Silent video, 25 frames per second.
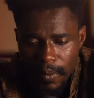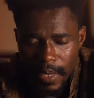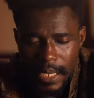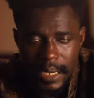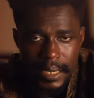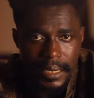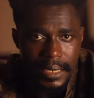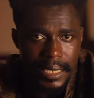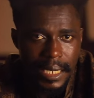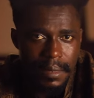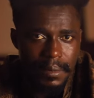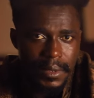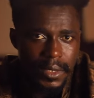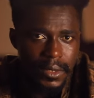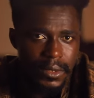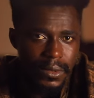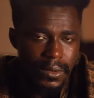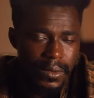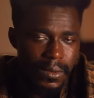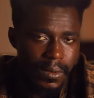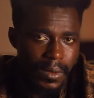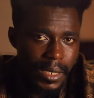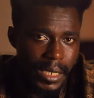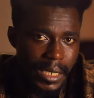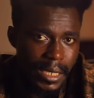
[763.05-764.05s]
when it comes
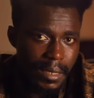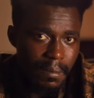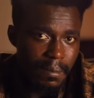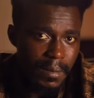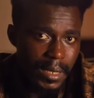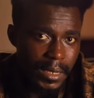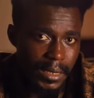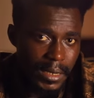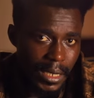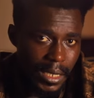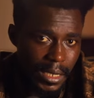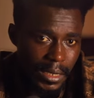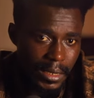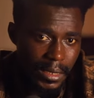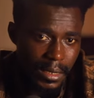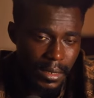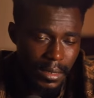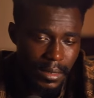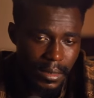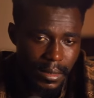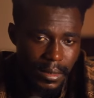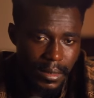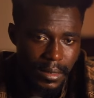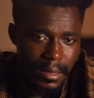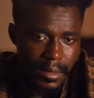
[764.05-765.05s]
to
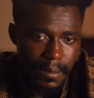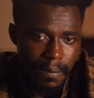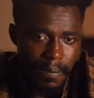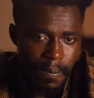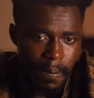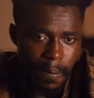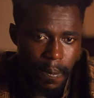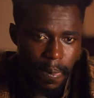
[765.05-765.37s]
limitations,